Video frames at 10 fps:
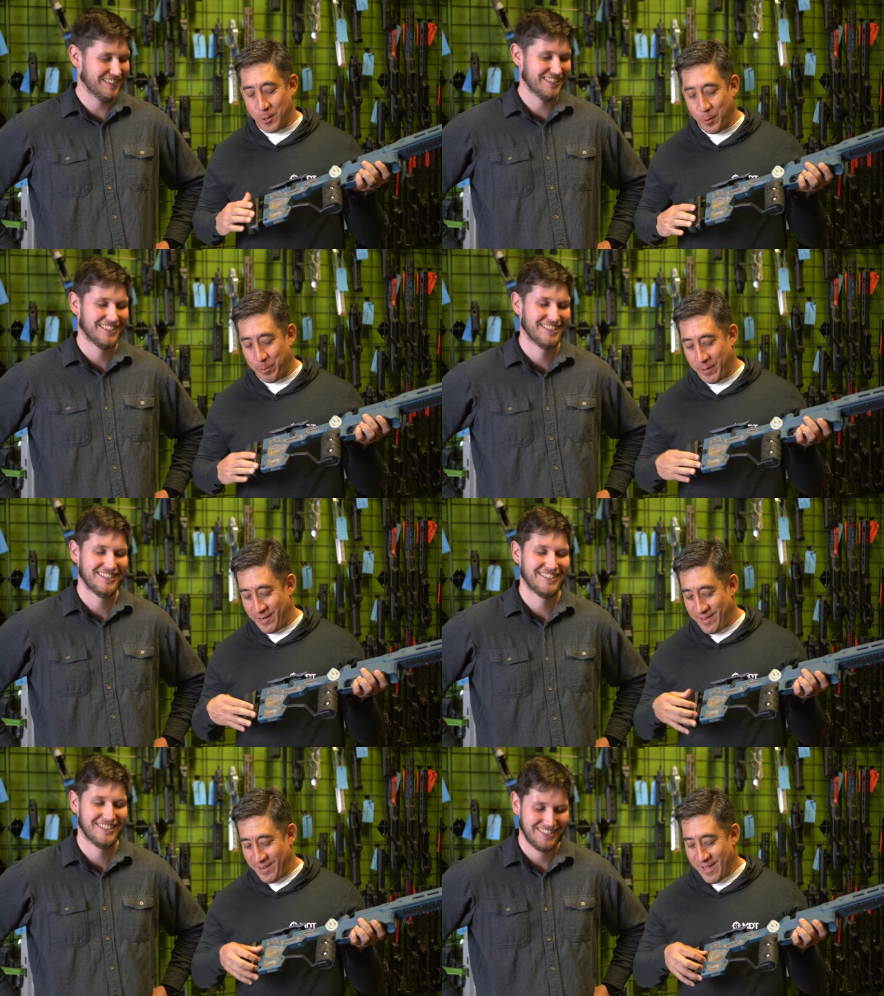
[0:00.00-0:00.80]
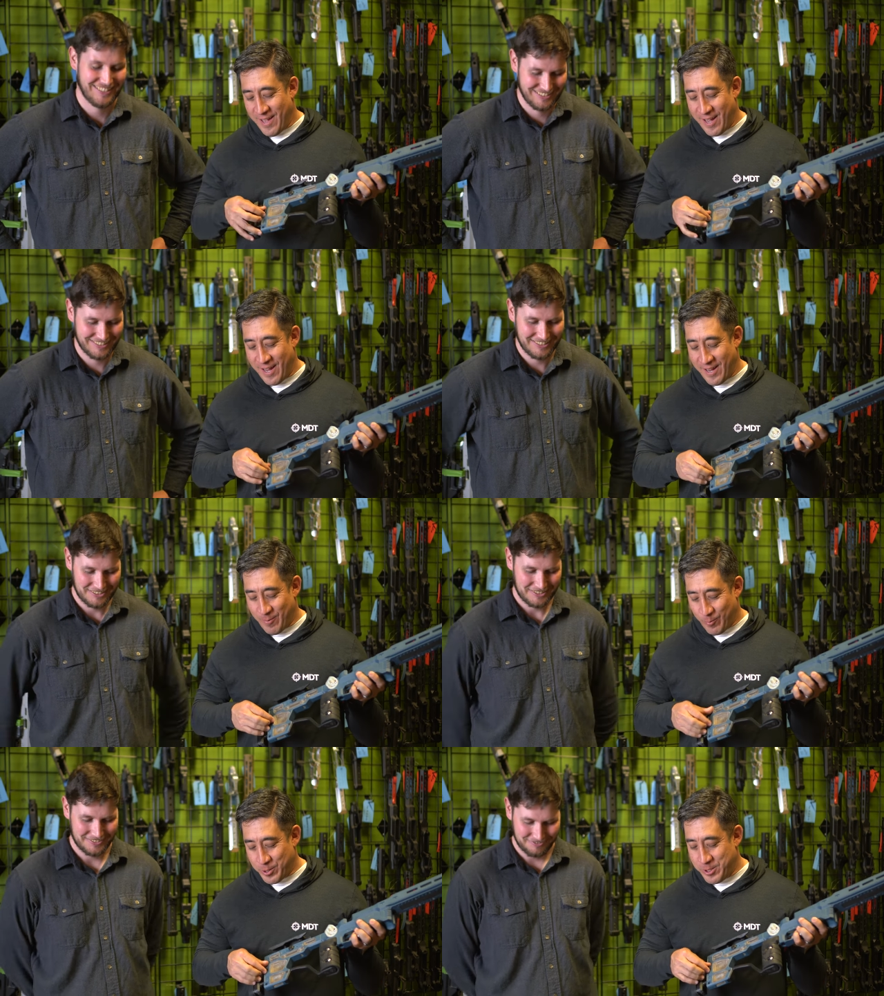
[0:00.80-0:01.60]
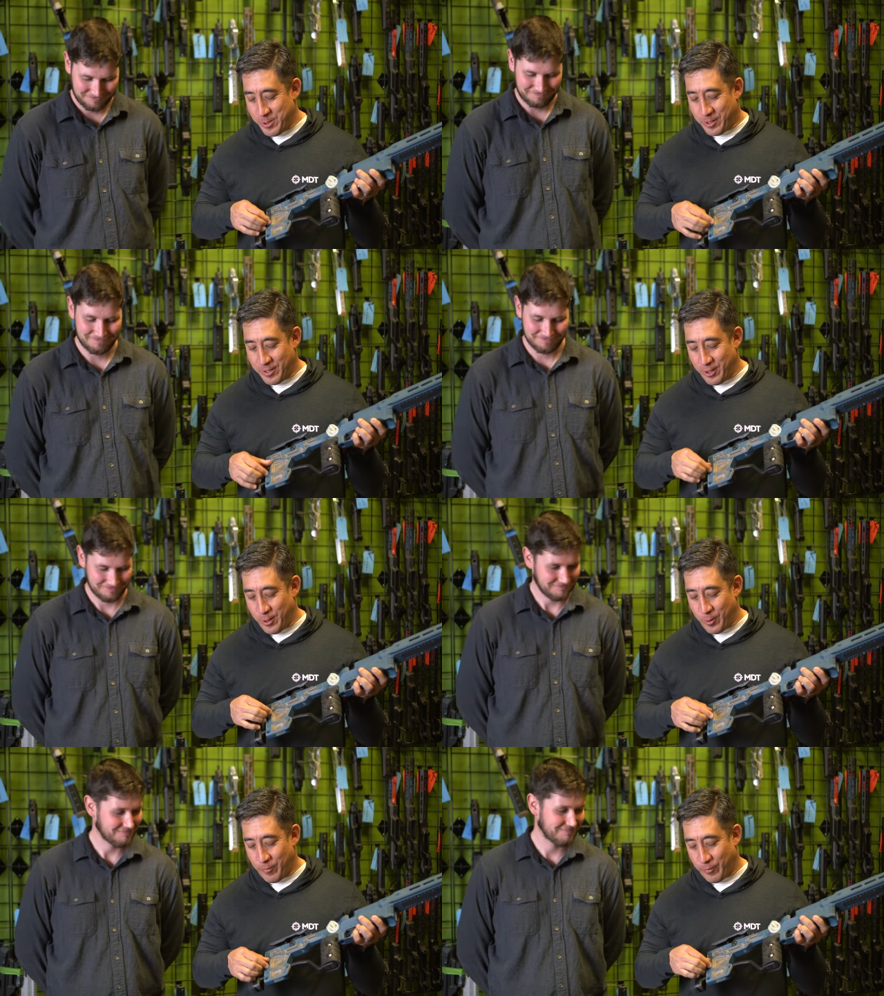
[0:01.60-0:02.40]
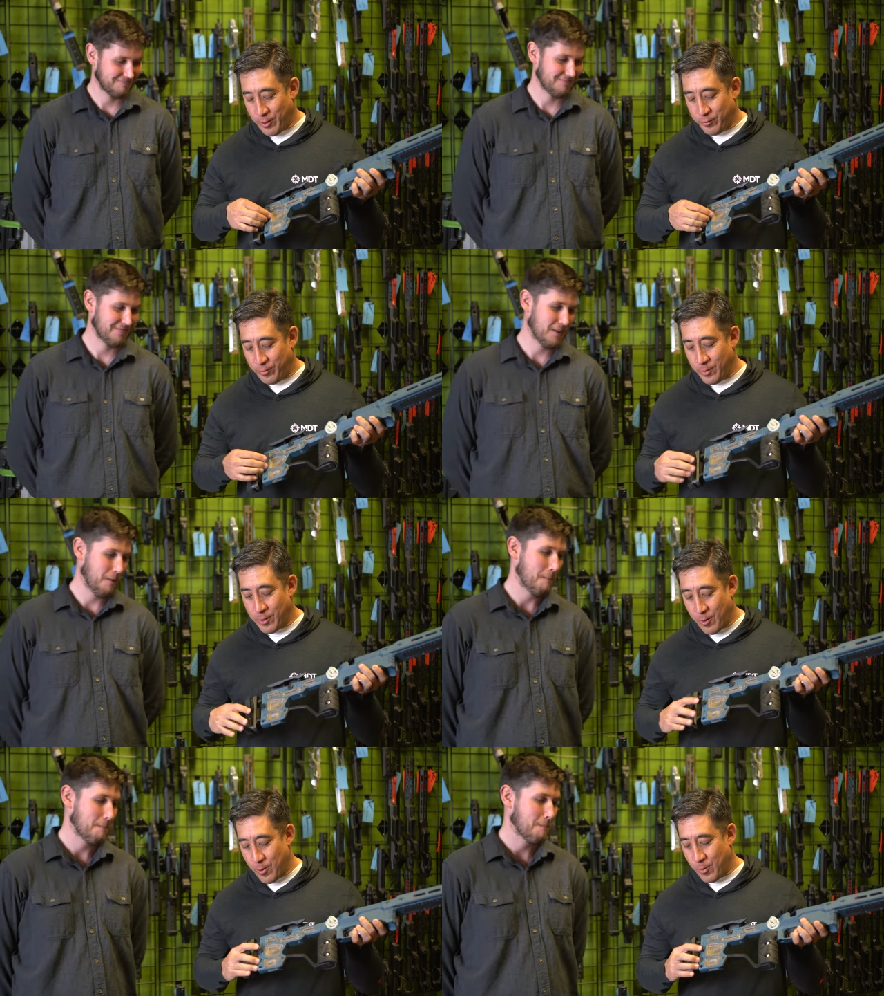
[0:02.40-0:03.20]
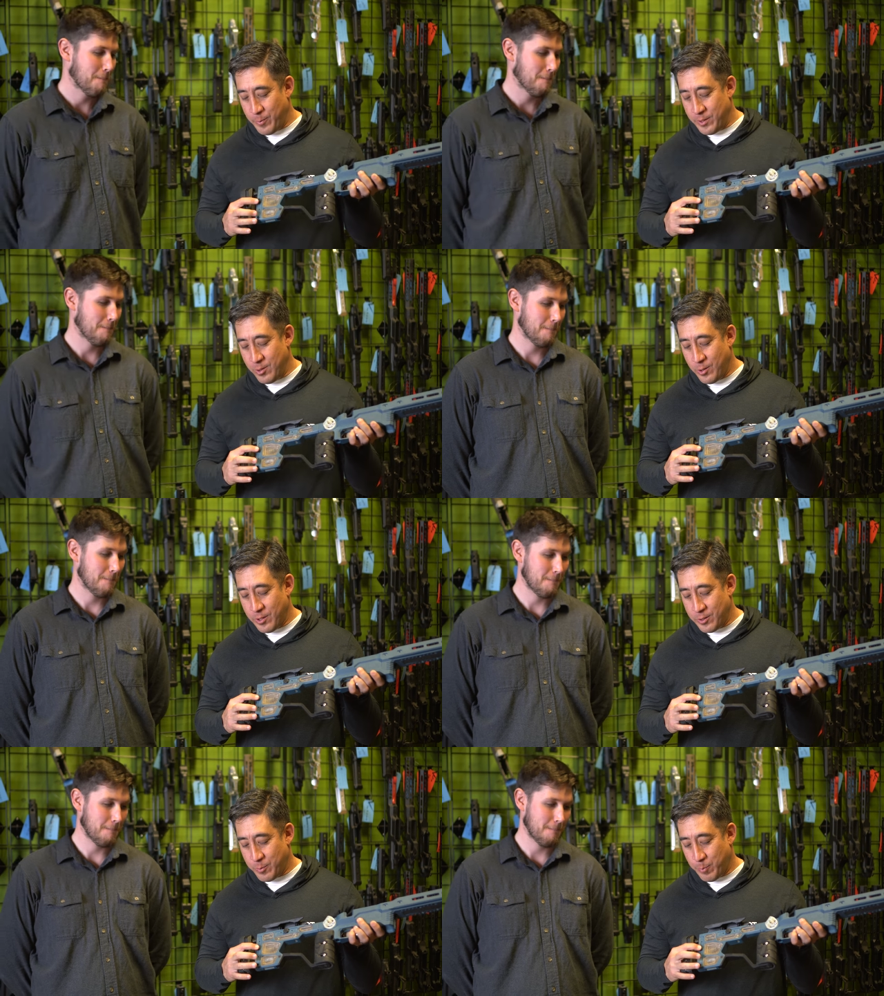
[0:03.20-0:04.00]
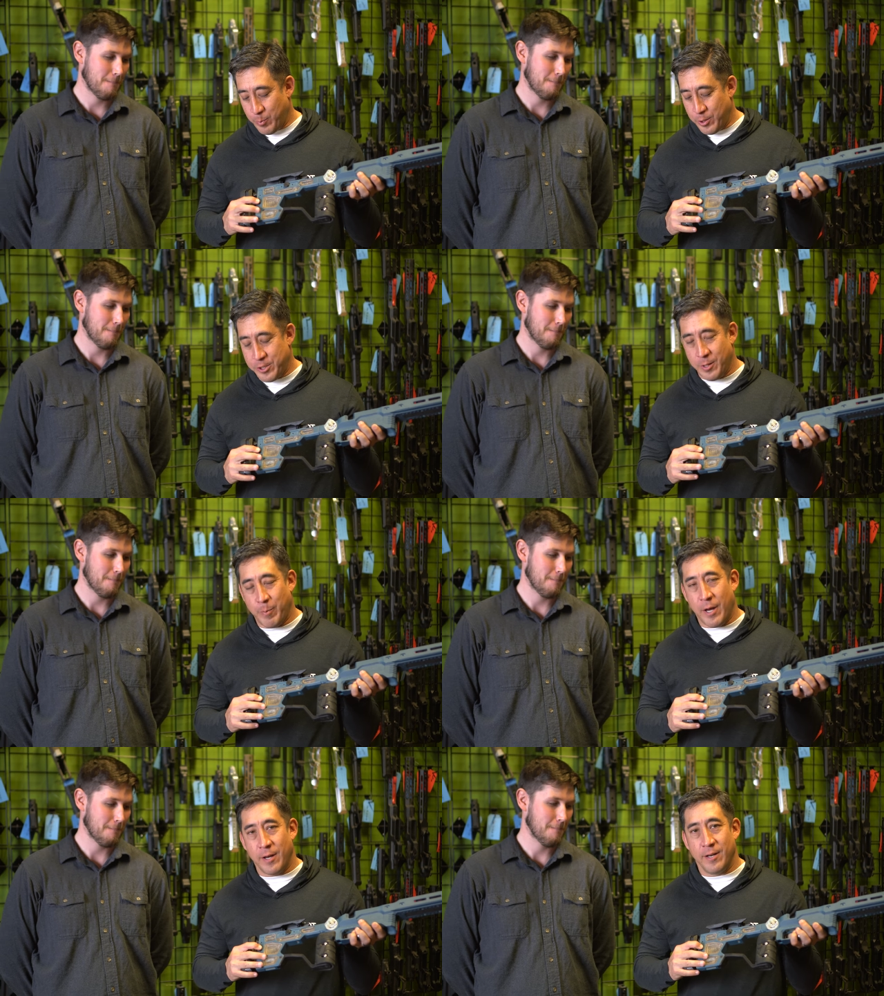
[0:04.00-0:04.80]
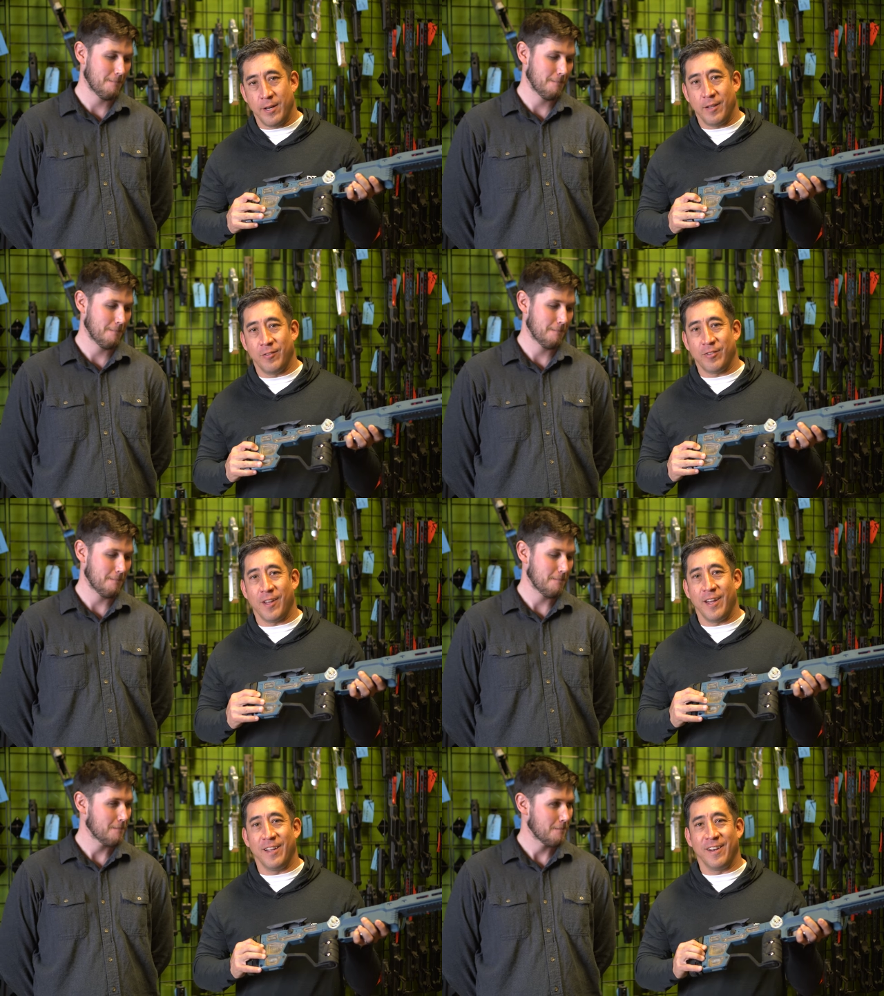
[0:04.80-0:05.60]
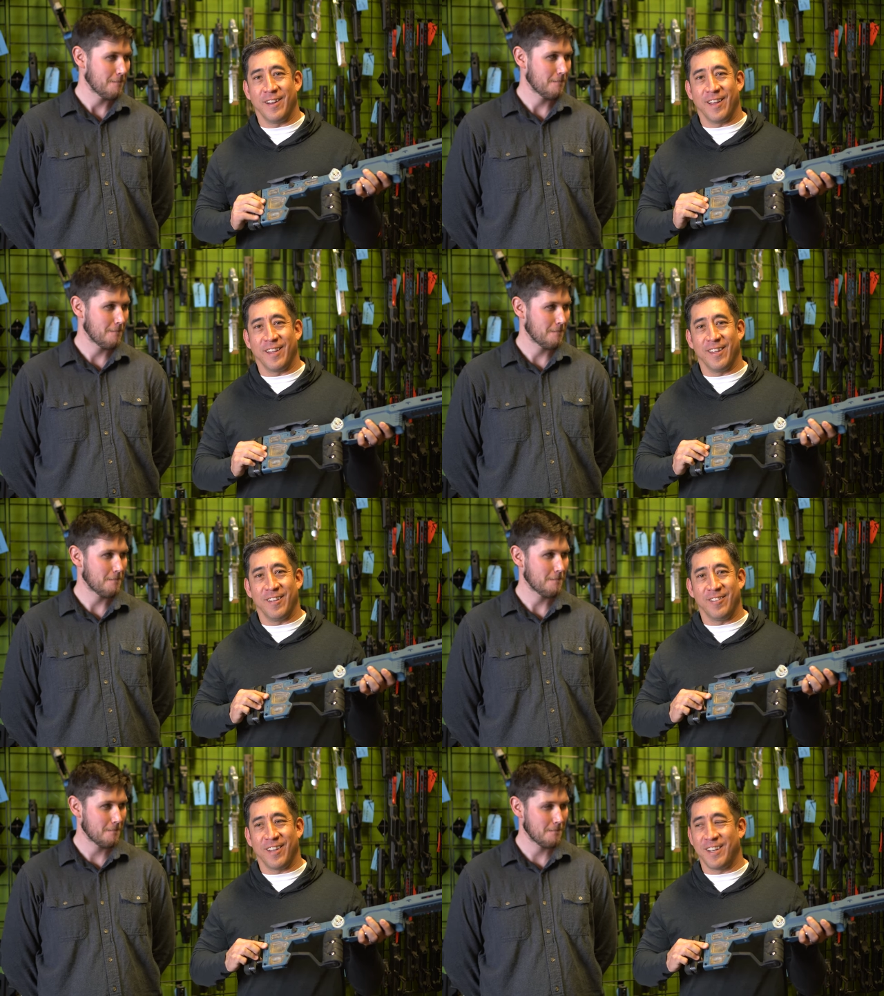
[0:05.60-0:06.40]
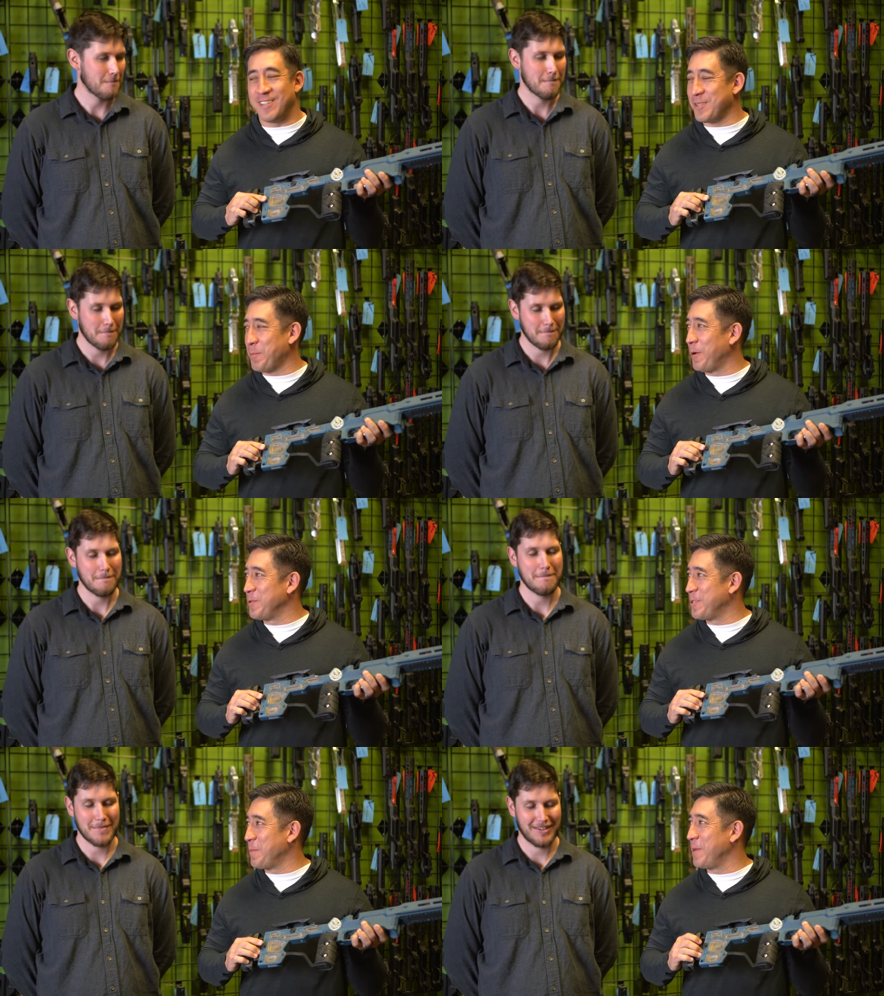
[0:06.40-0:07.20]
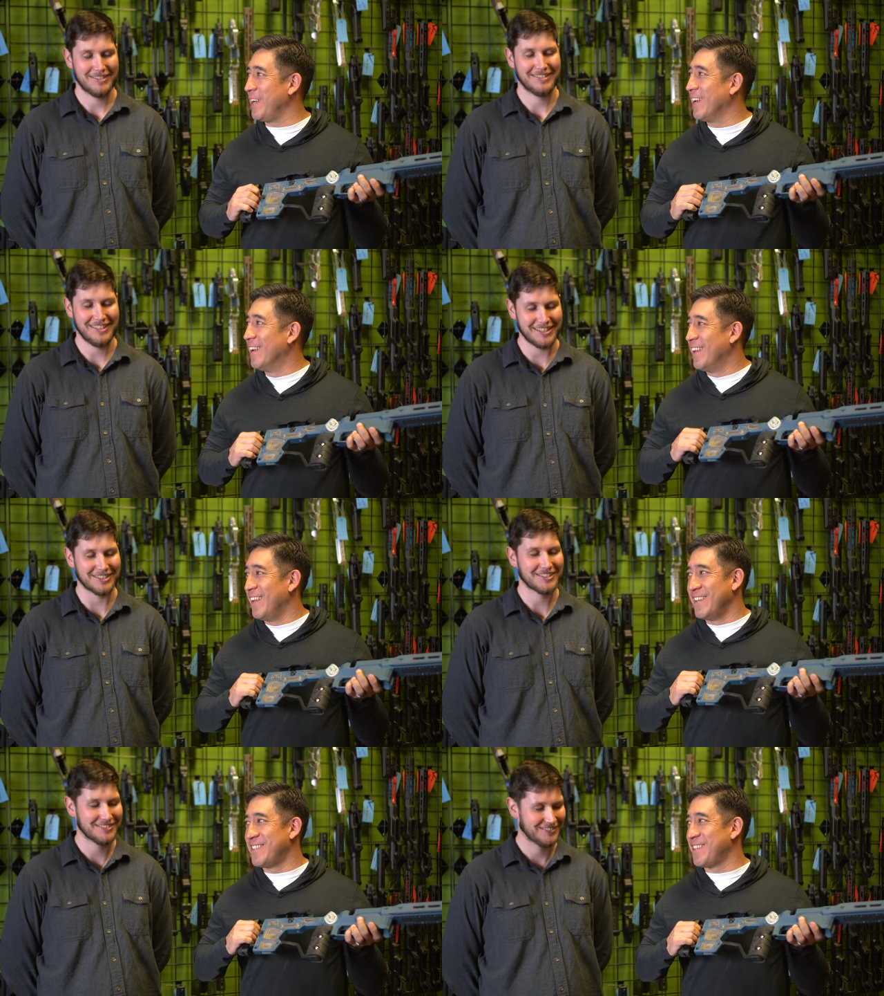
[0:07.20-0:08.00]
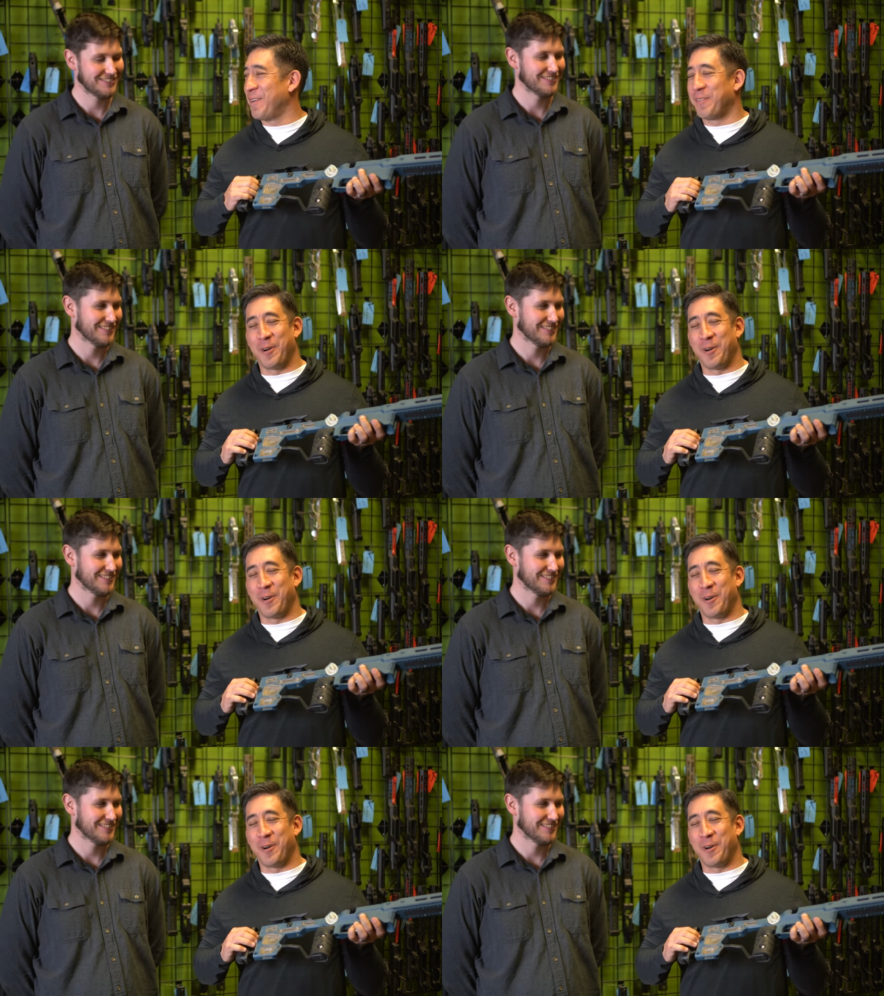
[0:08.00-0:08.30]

Speaker 1: open and what you can do for those of you at home is you can just push the button and slide it like this, like it's supposed to be, yes. instead of